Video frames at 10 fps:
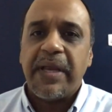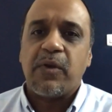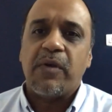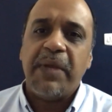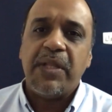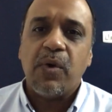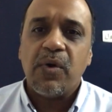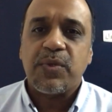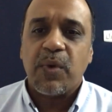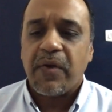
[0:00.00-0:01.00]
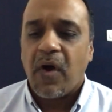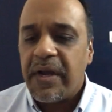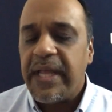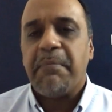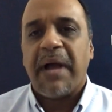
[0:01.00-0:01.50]
It could be those who are
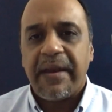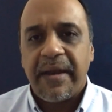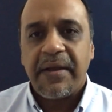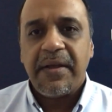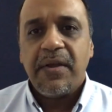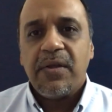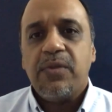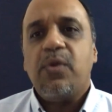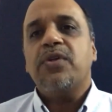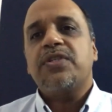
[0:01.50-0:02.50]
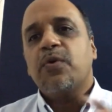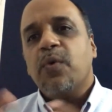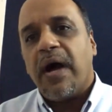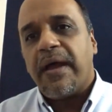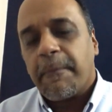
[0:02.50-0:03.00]
already married, those
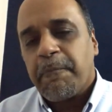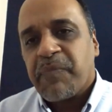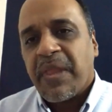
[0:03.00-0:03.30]
who are,